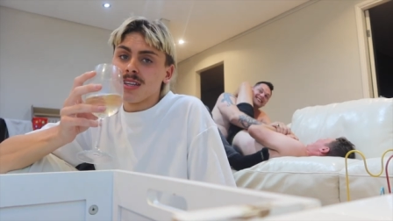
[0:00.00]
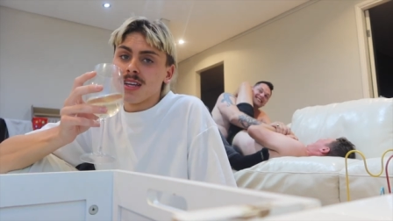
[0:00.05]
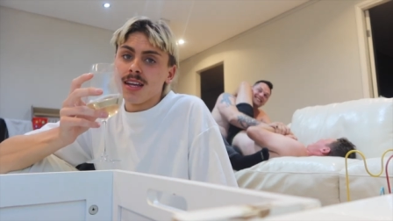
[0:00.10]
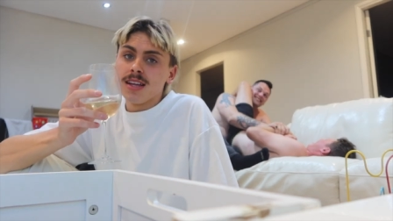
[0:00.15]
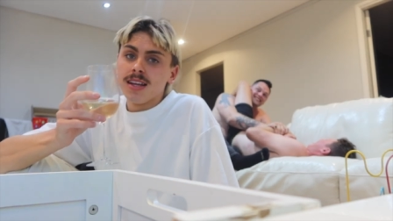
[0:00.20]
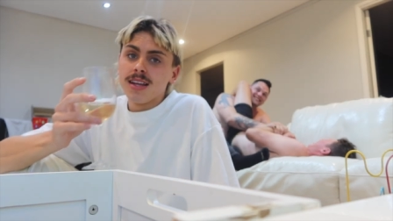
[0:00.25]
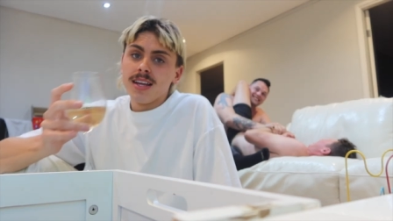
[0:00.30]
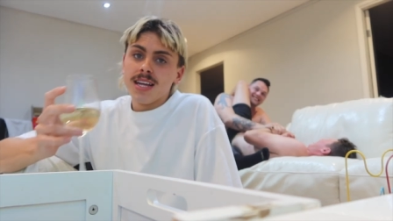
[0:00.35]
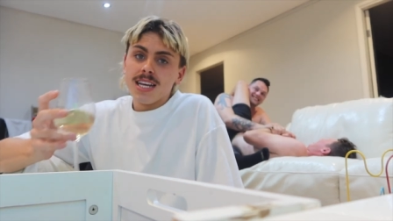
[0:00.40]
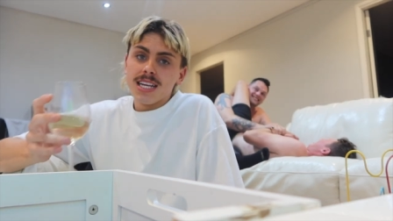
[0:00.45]

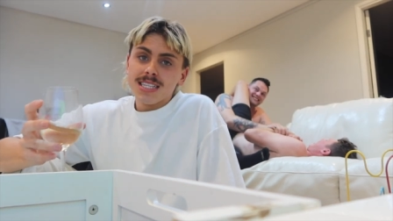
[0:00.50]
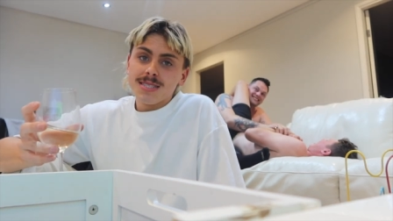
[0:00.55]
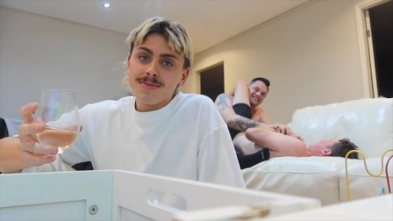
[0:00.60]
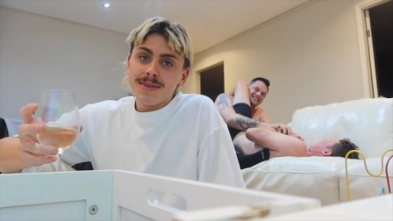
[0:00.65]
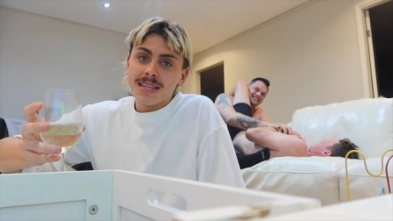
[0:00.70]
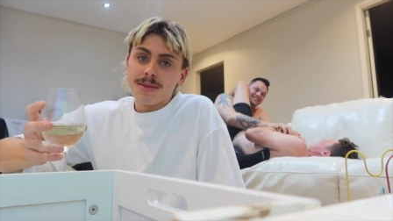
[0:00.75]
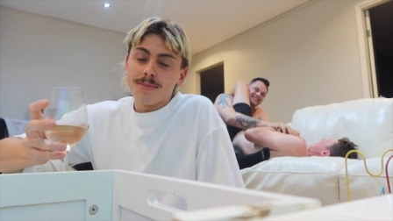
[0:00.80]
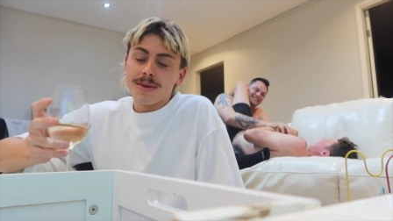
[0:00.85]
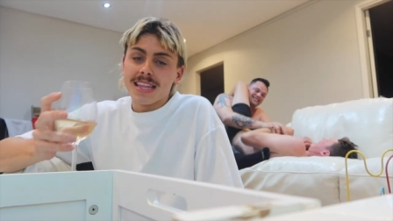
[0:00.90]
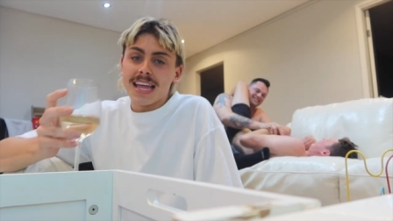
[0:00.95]

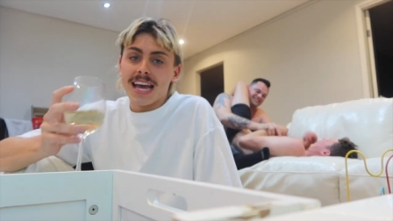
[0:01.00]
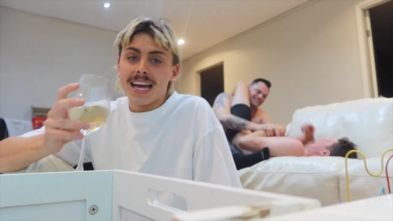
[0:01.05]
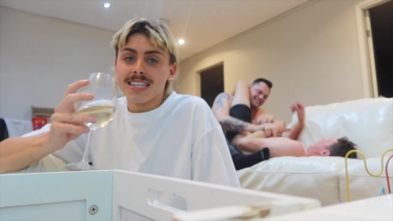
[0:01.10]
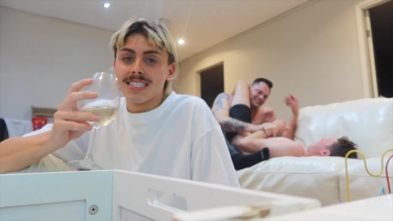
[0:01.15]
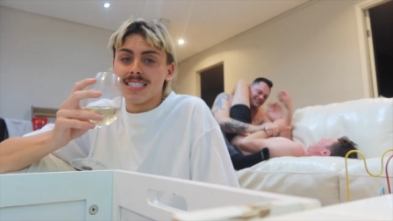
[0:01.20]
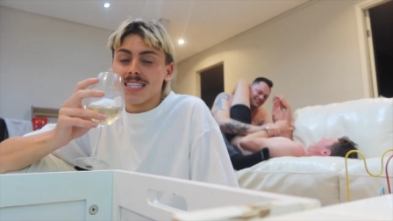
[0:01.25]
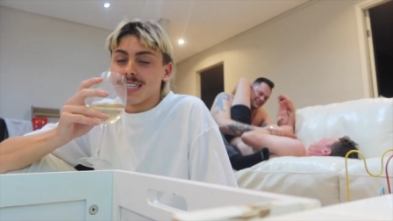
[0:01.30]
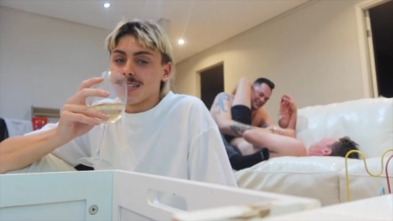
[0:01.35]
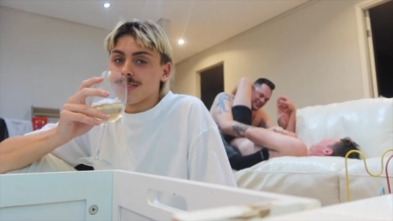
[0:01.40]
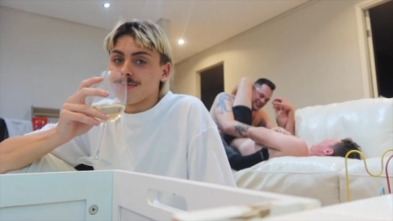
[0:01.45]

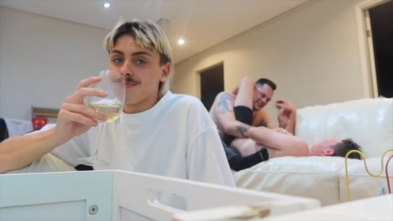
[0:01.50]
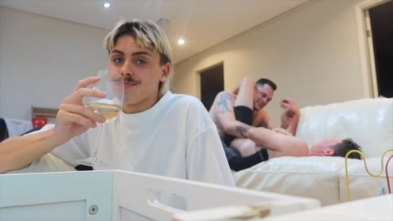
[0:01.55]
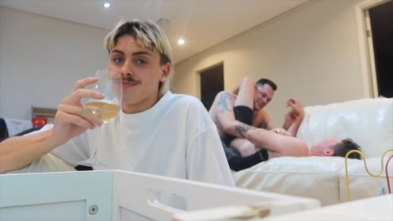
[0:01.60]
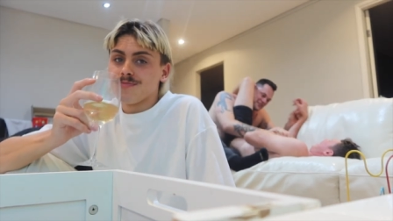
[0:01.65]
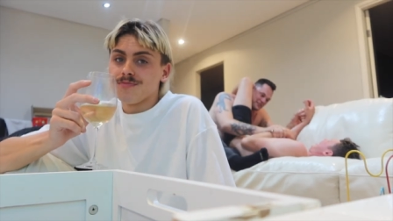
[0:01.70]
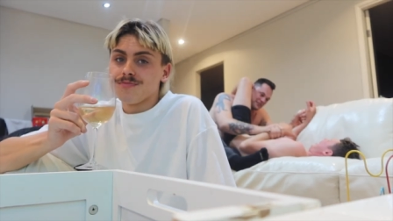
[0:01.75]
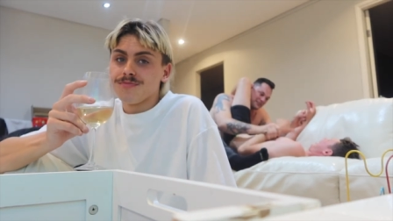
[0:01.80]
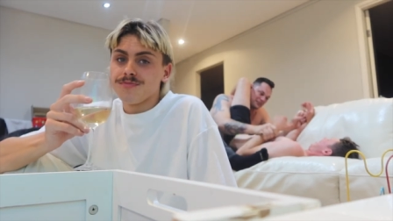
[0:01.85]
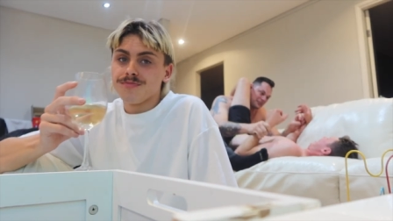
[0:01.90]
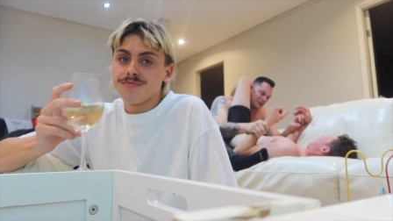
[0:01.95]
It's You're
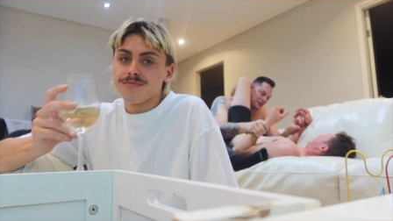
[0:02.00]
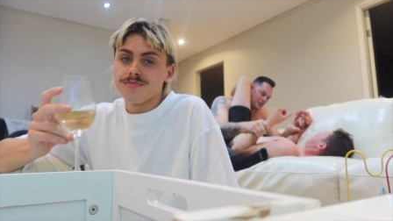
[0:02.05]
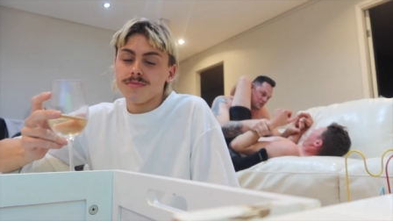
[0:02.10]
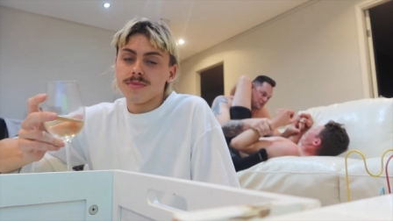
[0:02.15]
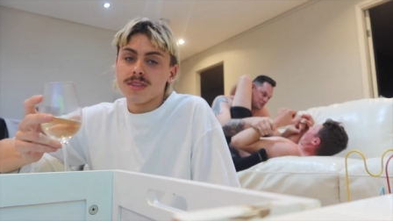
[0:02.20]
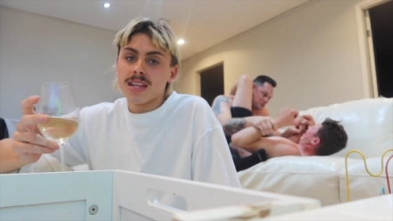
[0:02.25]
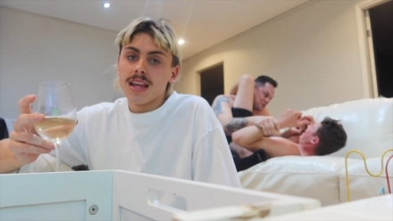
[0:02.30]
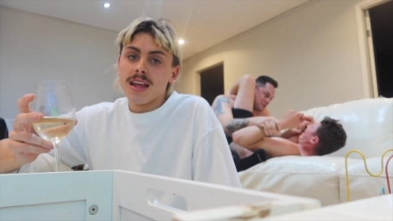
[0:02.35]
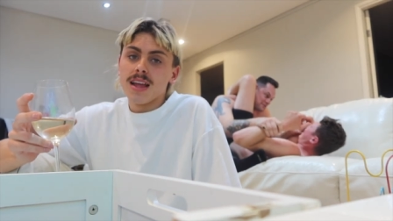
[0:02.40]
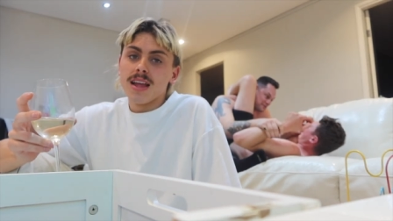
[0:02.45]
going to
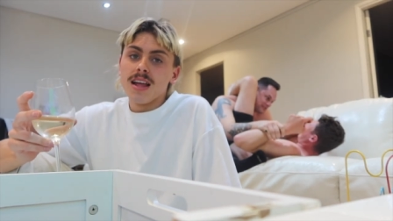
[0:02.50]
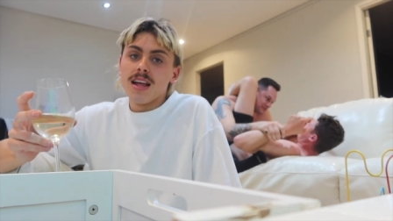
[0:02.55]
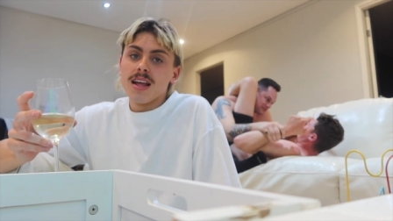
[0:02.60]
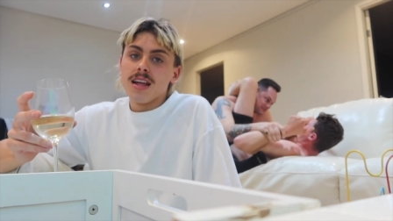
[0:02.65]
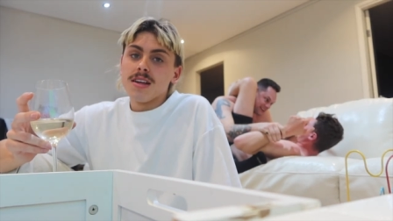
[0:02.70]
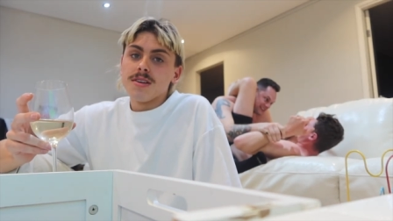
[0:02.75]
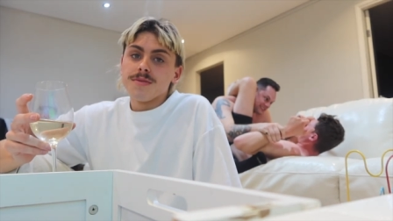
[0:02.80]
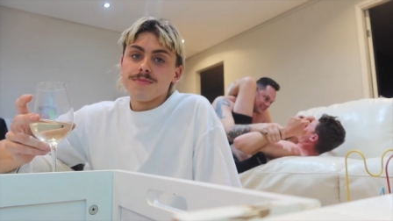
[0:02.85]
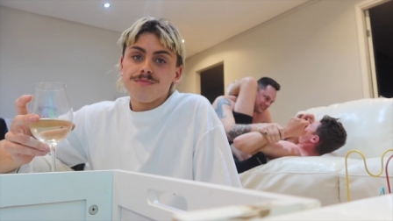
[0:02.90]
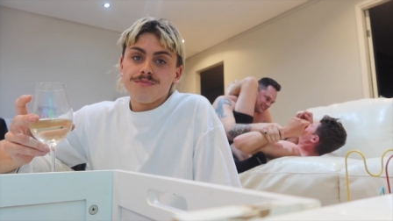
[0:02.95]
through the
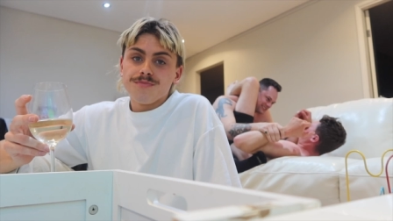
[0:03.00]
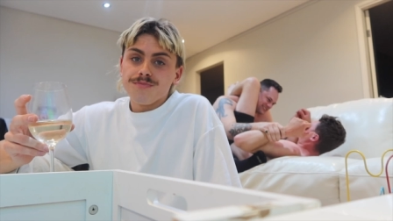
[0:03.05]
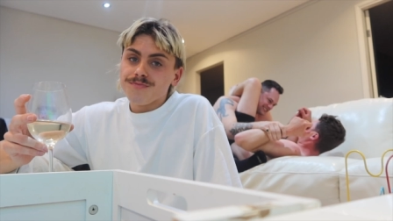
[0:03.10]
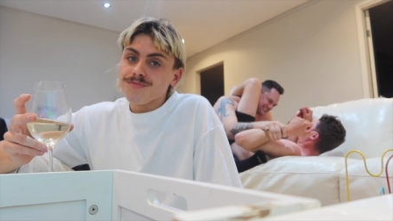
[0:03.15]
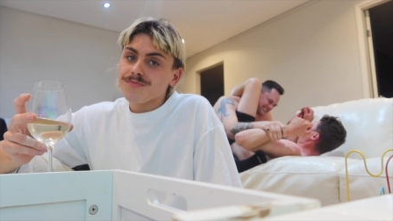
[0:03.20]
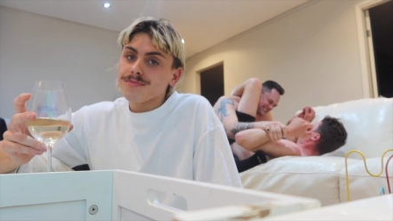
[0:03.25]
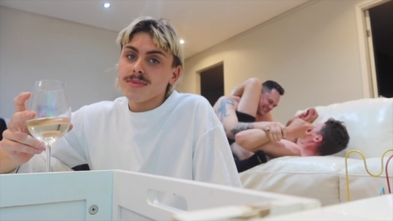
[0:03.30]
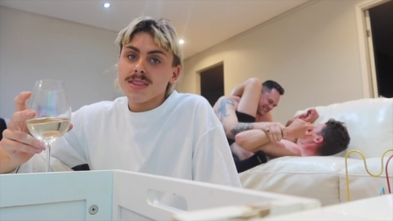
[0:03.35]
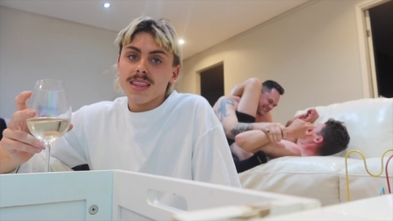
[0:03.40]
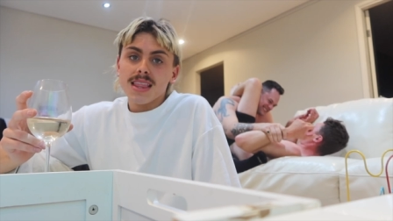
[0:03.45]

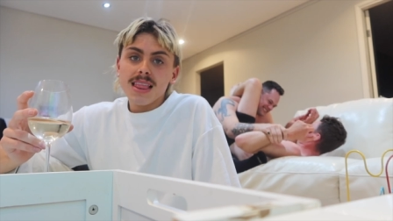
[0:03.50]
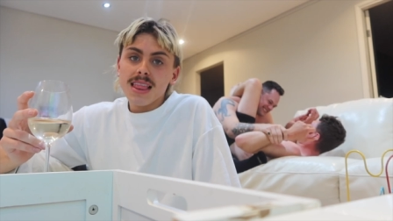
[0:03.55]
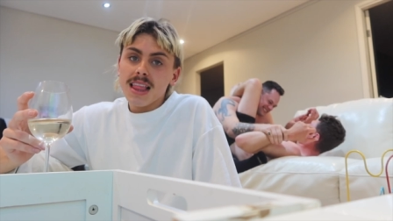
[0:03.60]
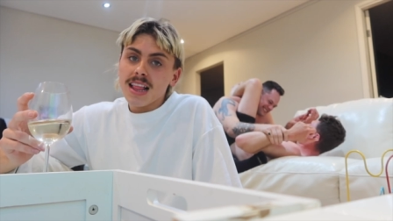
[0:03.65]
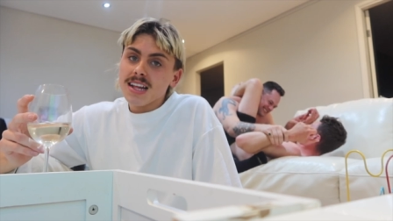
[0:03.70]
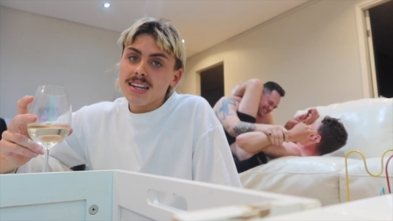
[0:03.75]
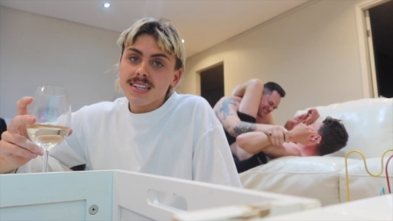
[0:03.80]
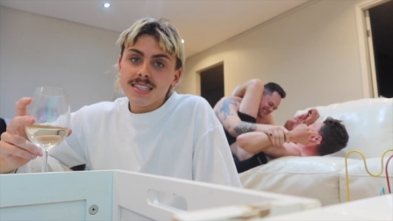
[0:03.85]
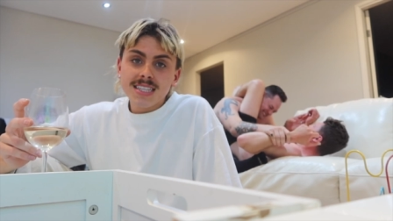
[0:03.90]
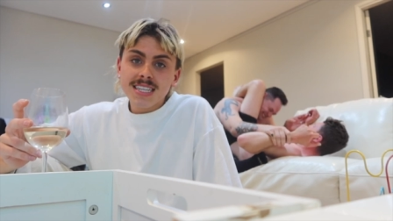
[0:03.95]

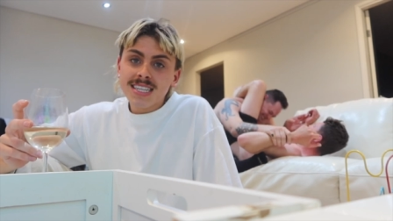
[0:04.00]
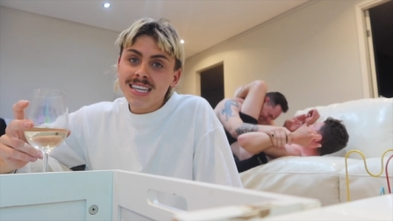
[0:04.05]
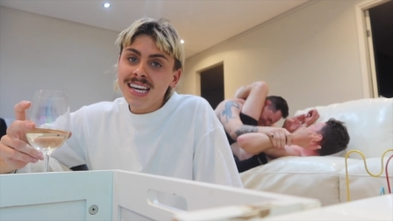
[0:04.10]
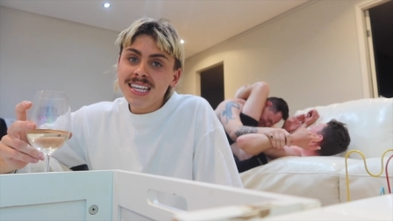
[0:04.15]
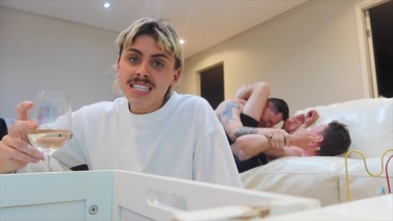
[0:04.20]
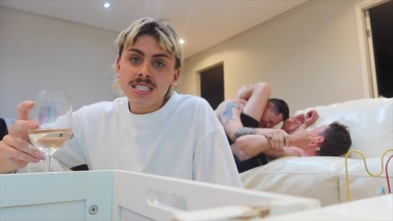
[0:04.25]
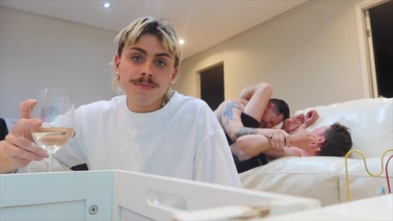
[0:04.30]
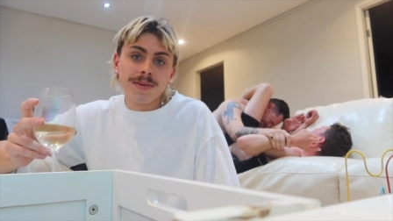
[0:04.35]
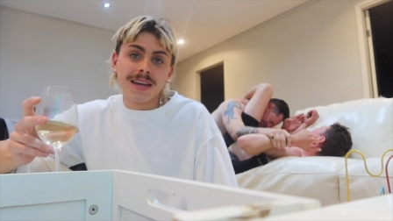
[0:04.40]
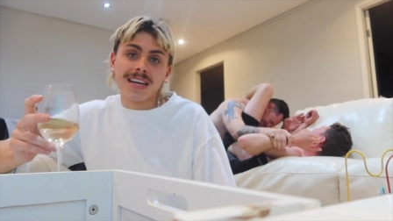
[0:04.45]
rectal.
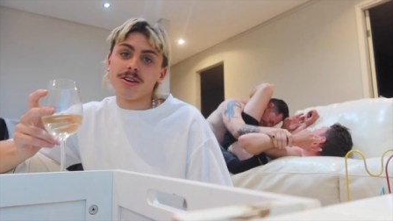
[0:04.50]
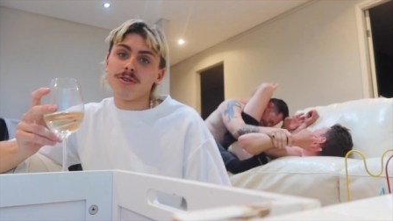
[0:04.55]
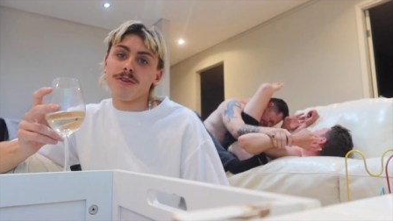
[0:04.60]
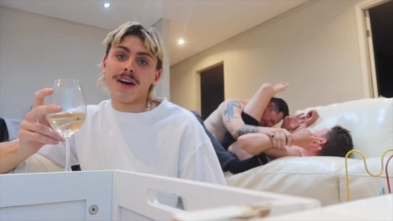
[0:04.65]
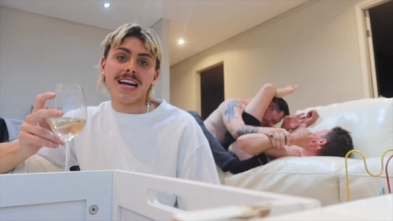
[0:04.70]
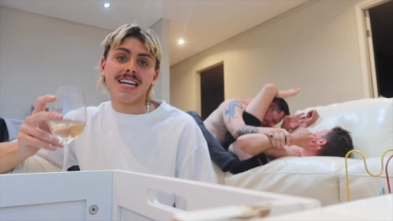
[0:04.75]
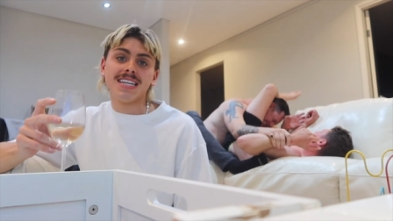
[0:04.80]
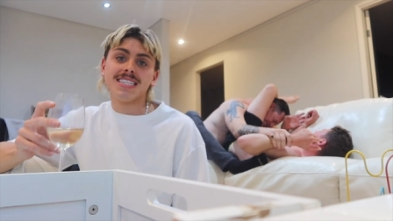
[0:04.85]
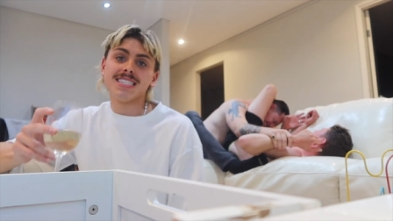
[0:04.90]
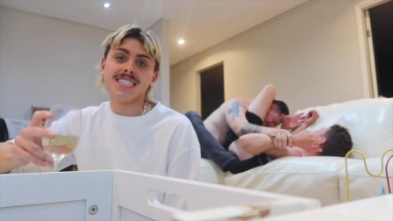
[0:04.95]
Kids have been
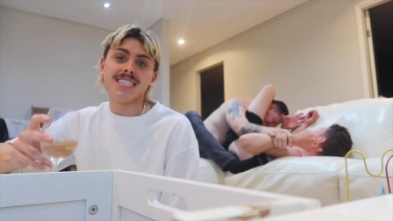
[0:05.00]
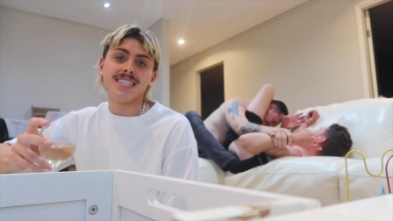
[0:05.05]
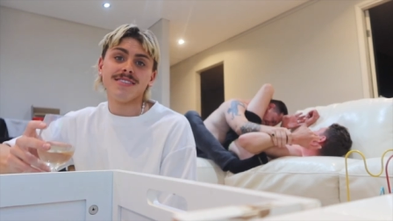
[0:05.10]
crazy.